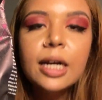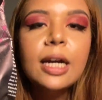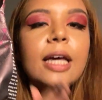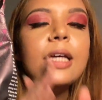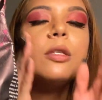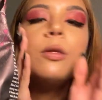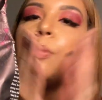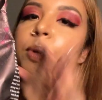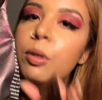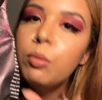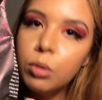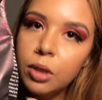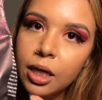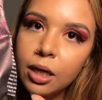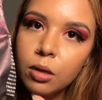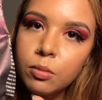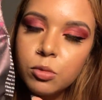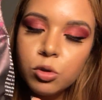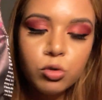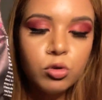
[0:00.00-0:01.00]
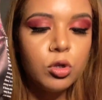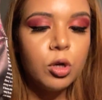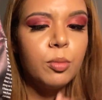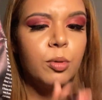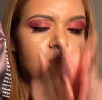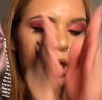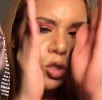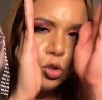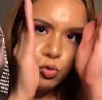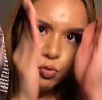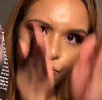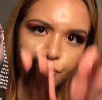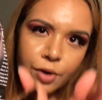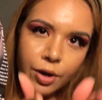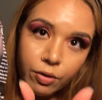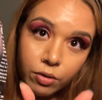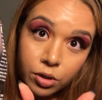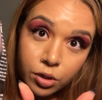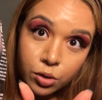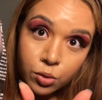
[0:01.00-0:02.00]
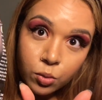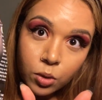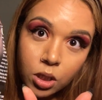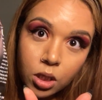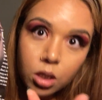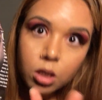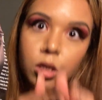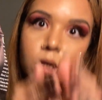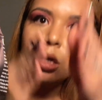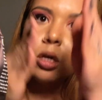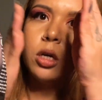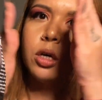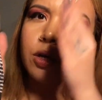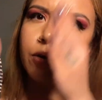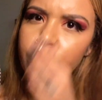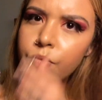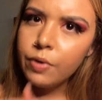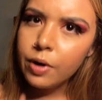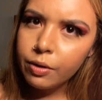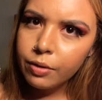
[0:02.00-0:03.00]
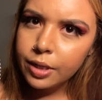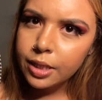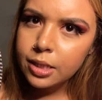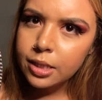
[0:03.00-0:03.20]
Like the people that come to Starbucks, very sweet, very